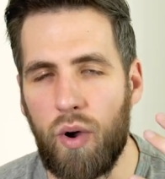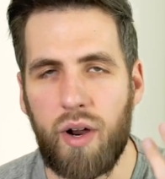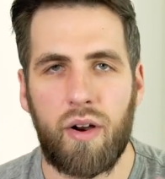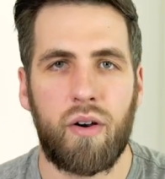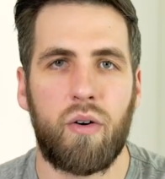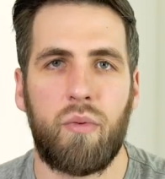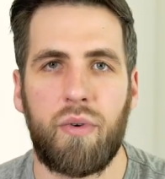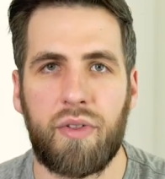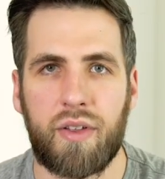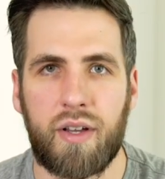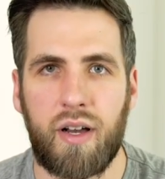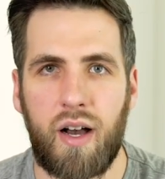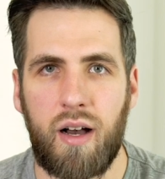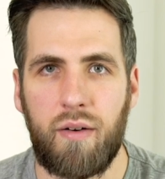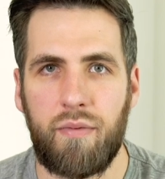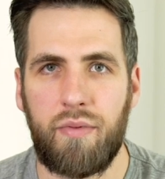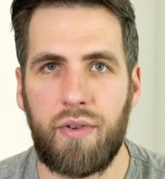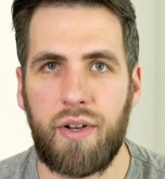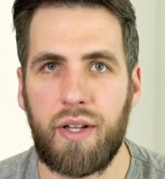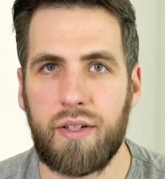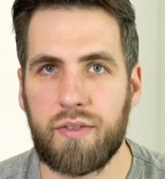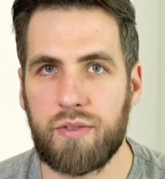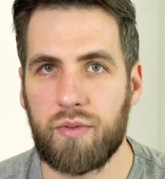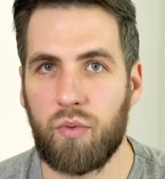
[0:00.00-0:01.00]
wear it with
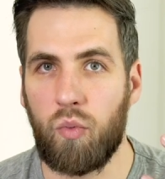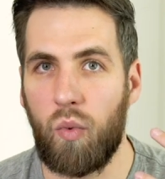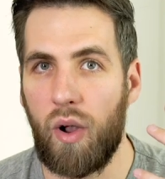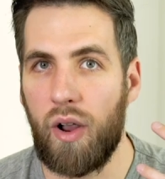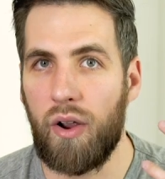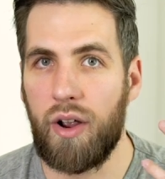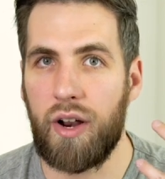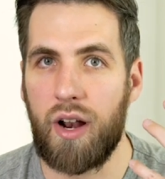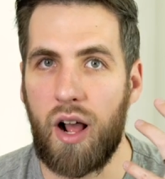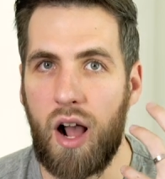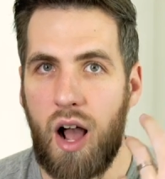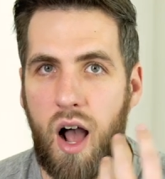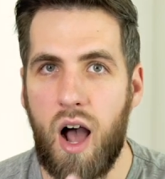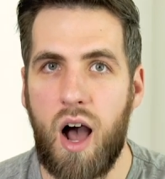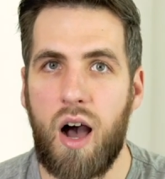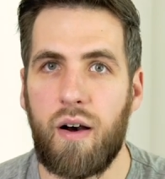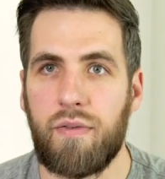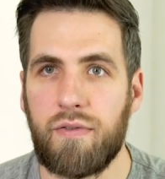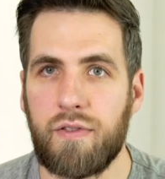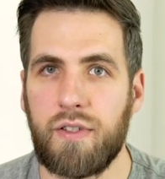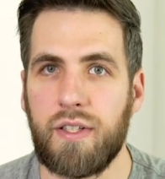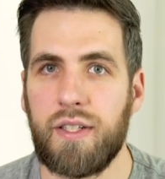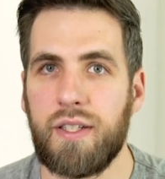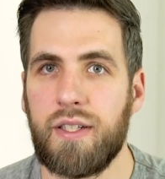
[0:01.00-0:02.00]
confidence, wear it
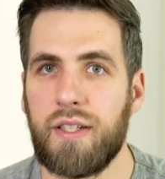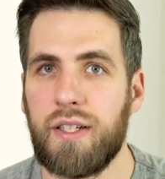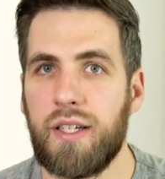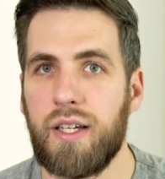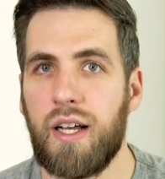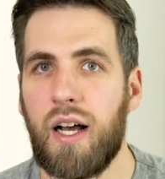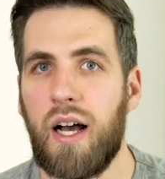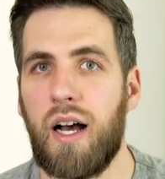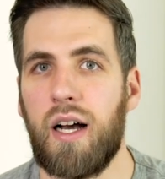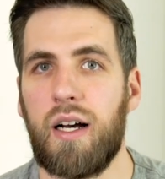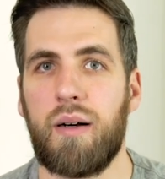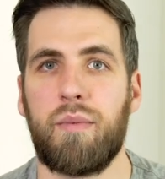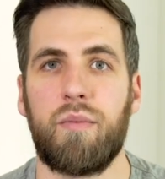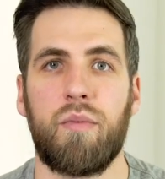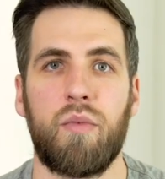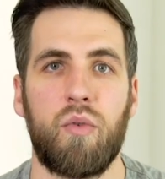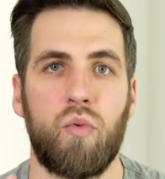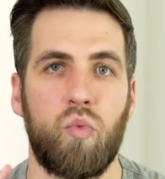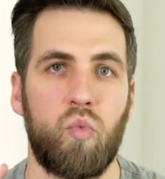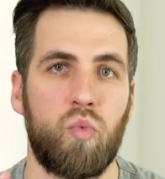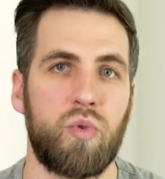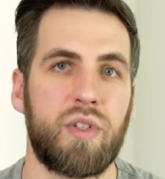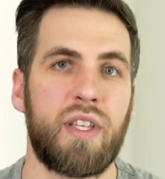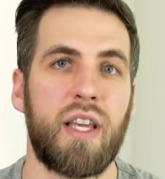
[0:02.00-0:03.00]
often,
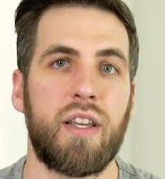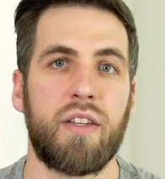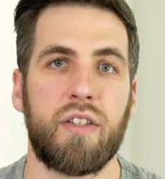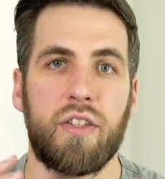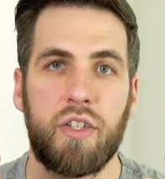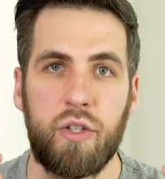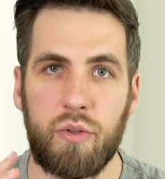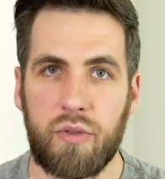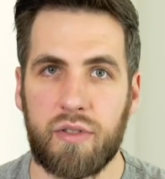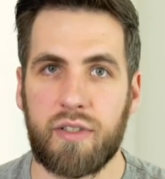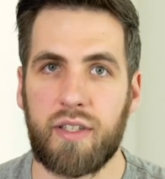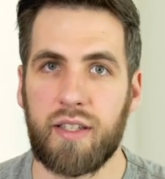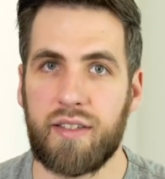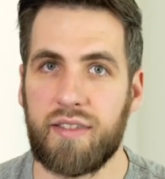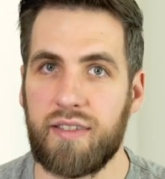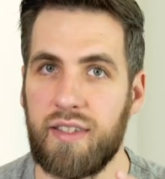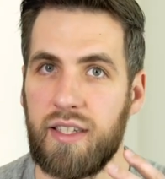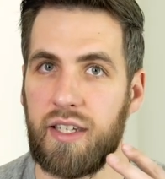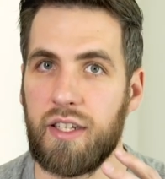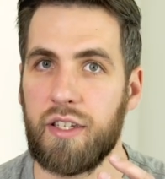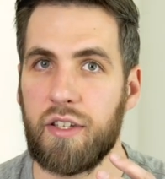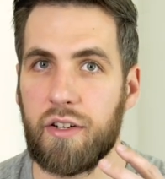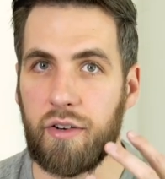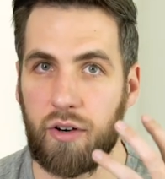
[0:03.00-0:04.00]
um, get used to
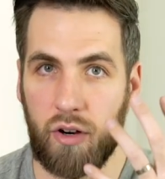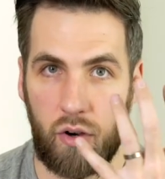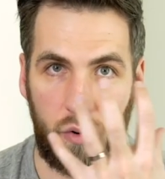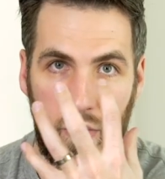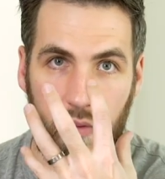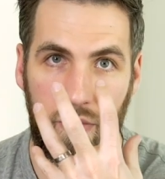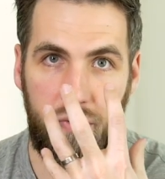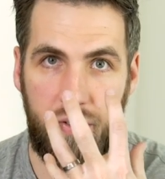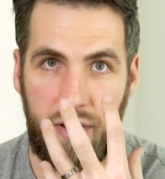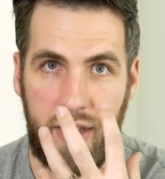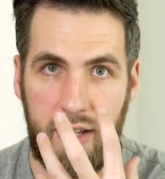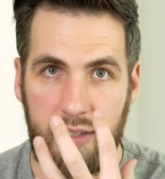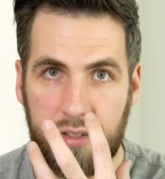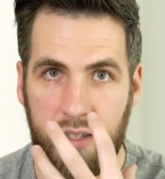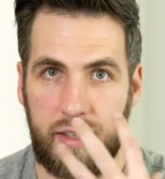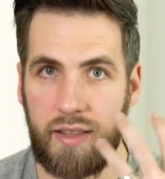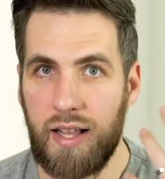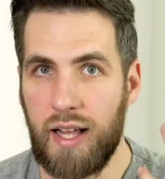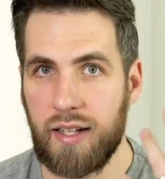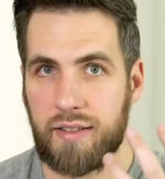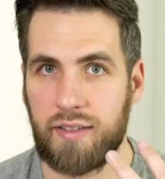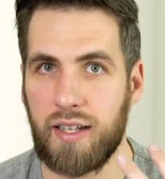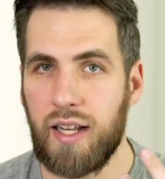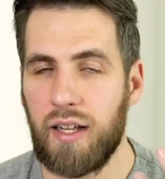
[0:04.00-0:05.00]
seeing your own face
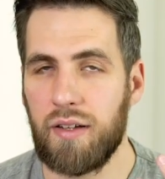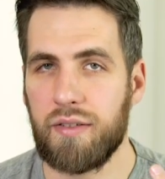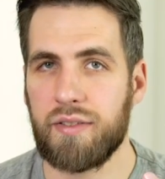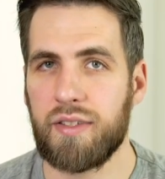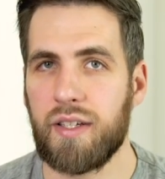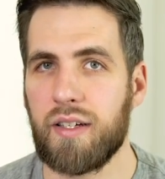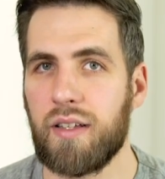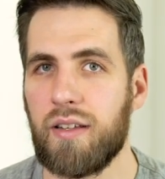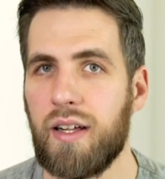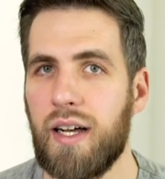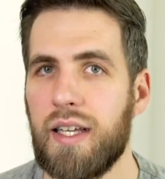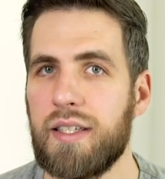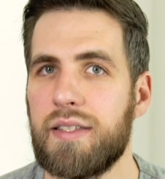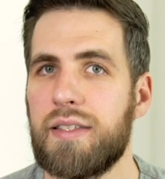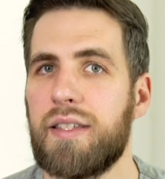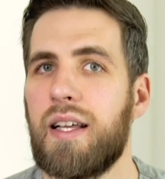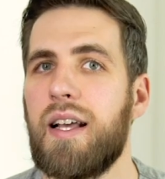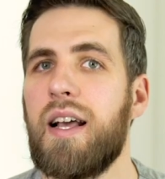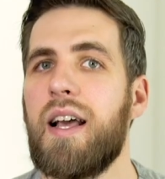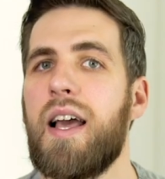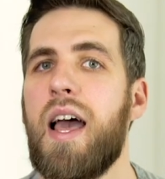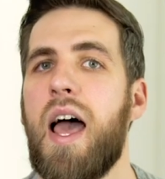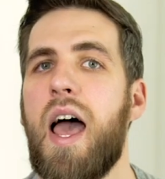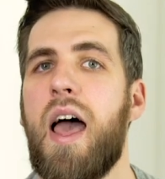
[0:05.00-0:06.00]
in that style of
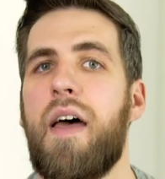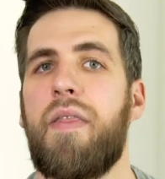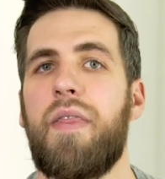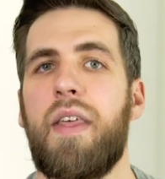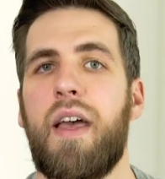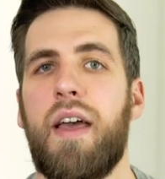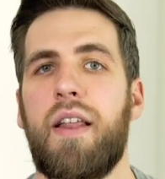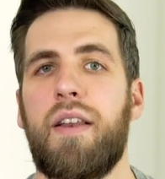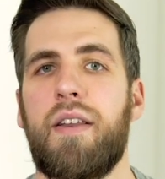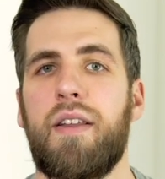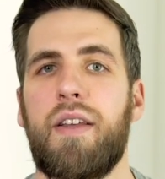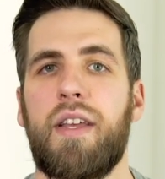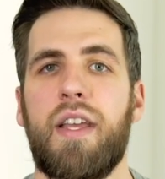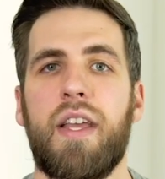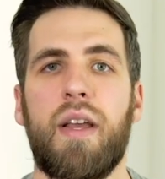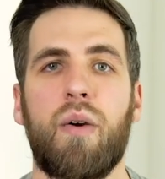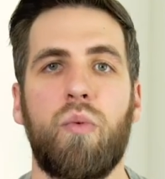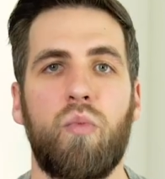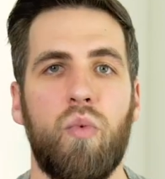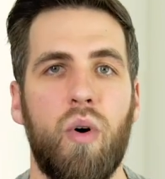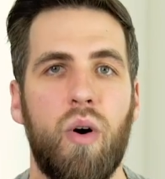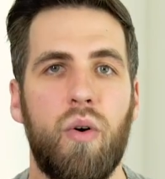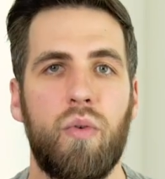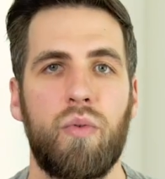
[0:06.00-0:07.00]
sunglasses, and then
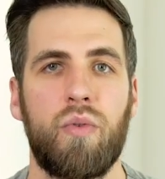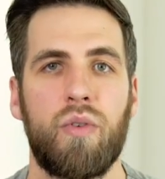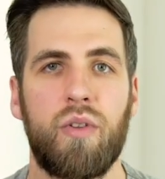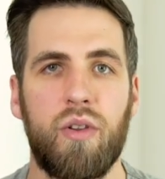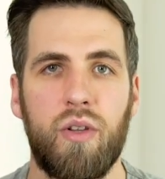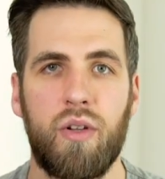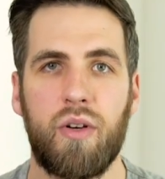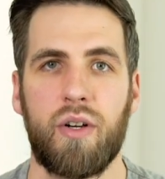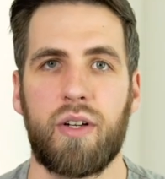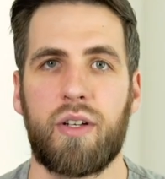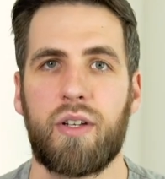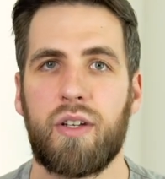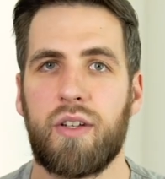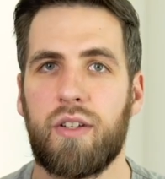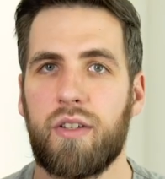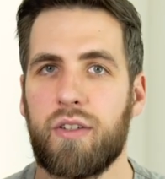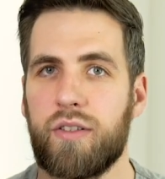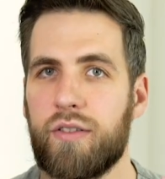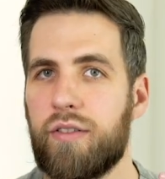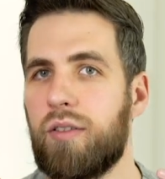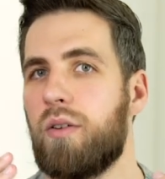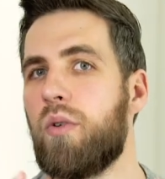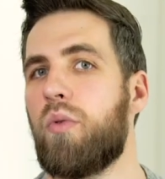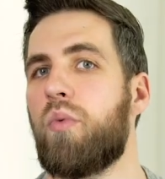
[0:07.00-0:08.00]
it won't look
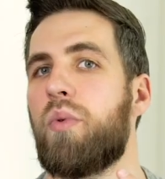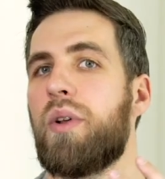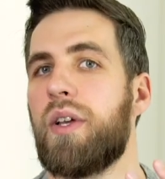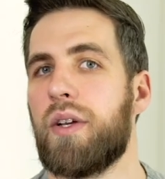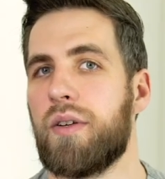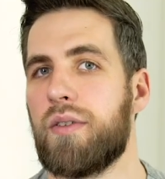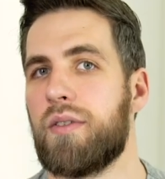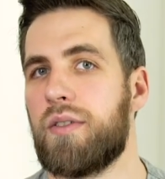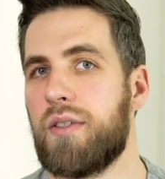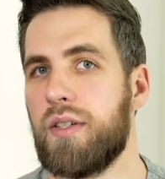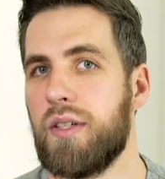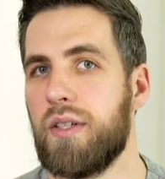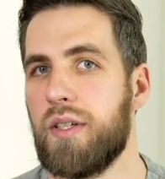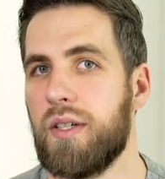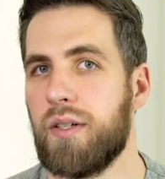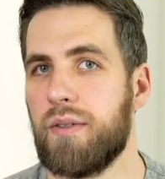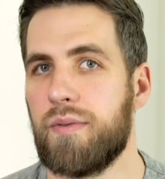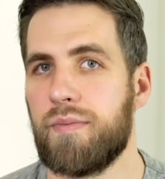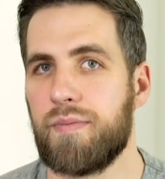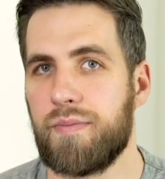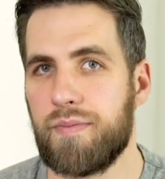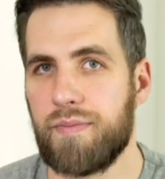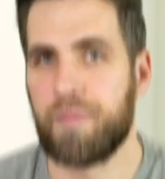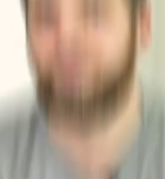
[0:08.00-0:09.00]
so weird to you.